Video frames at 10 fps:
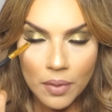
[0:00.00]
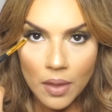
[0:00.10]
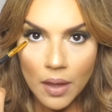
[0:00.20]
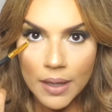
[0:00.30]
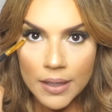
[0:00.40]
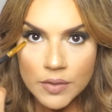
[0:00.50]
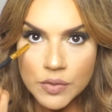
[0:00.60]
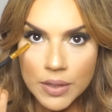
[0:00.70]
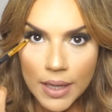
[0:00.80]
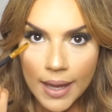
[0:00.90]
I
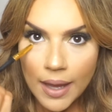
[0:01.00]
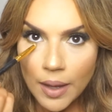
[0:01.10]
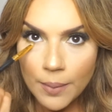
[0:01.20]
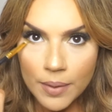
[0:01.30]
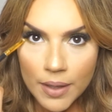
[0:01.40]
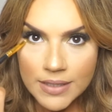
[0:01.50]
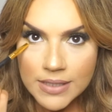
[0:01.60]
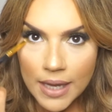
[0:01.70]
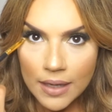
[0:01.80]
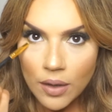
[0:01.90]
applied
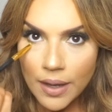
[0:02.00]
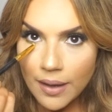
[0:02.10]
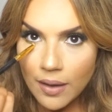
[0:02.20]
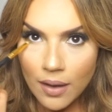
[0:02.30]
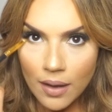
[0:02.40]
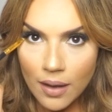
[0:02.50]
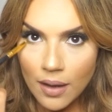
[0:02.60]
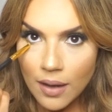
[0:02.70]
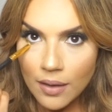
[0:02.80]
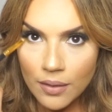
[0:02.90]
it, and like,
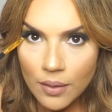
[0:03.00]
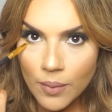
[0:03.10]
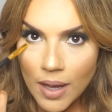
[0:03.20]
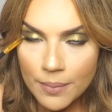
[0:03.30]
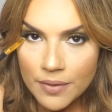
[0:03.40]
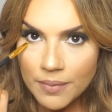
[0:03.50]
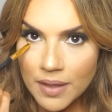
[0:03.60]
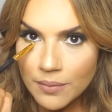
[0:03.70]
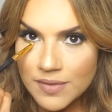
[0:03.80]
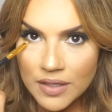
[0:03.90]
I don't know what happened. I think
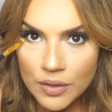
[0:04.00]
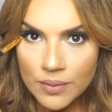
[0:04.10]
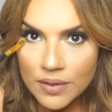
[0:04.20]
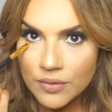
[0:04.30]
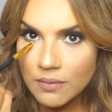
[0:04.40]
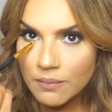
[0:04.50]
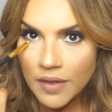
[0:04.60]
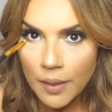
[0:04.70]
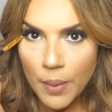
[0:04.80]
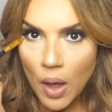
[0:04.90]
I was at uni or
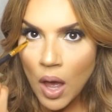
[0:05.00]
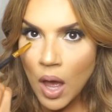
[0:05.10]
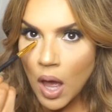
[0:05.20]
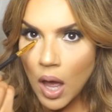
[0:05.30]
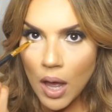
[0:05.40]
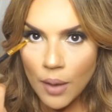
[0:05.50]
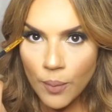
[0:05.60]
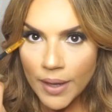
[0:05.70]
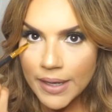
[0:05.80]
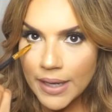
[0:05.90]
something, but I
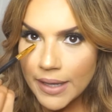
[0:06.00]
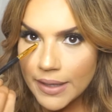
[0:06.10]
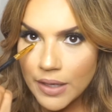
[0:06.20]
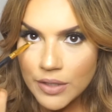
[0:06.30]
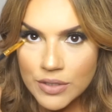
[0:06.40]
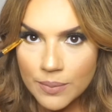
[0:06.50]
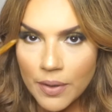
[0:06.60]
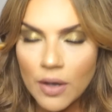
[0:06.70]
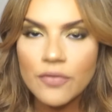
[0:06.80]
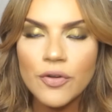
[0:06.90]
went in to the
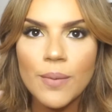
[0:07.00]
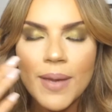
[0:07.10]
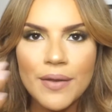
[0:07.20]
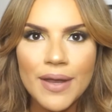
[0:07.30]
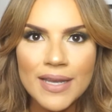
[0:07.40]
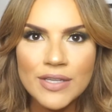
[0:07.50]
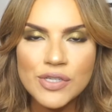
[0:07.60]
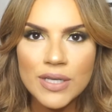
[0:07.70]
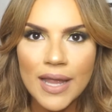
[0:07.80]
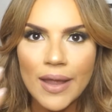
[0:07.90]
bathroom and I
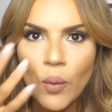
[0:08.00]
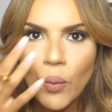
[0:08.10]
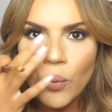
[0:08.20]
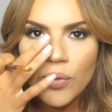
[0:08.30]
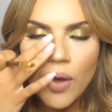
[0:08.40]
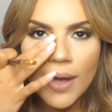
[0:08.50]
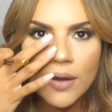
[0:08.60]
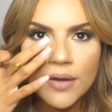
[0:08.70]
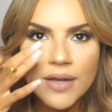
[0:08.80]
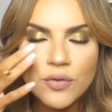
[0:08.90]
literally, all the
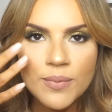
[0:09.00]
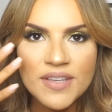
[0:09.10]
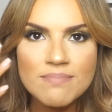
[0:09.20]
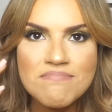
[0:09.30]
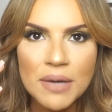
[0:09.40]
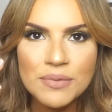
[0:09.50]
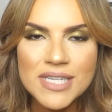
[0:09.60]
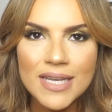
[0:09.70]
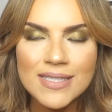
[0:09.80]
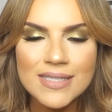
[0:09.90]
eyeliner had almost
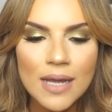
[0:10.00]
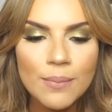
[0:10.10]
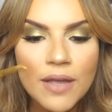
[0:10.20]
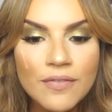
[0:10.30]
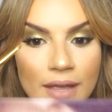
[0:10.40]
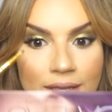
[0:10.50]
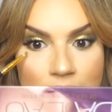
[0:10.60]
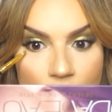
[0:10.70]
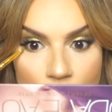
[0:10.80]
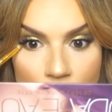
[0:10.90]
melted down my face.
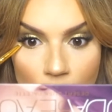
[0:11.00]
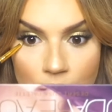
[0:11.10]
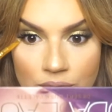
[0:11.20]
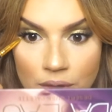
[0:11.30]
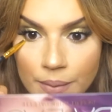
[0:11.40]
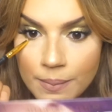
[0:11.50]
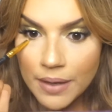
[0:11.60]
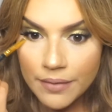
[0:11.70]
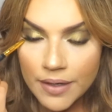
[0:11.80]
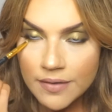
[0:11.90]
I was so
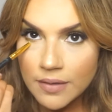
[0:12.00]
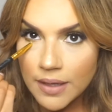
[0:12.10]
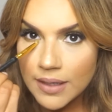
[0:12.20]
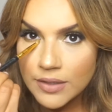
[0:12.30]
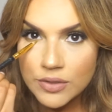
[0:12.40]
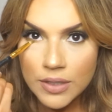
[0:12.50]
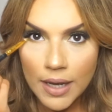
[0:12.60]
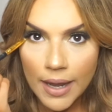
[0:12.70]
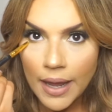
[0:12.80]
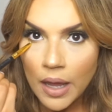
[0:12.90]
embarrassed, like
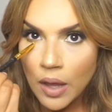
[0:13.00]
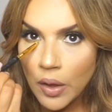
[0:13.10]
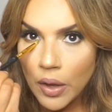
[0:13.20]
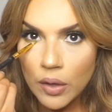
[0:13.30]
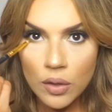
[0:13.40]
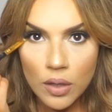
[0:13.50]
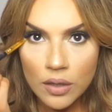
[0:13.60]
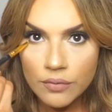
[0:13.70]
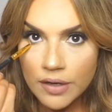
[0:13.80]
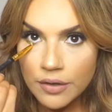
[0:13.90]
literally, I looked like
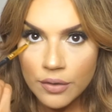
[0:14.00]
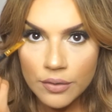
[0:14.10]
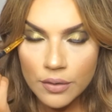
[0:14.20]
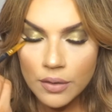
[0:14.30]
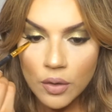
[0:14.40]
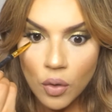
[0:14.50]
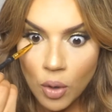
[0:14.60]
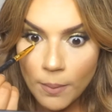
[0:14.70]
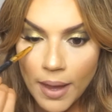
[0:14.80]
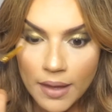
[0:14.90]
a raccoon, I looked like a
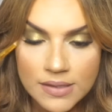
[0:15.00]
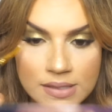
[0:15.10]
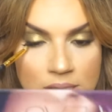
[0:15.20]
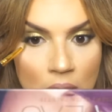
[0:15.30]
hot mess.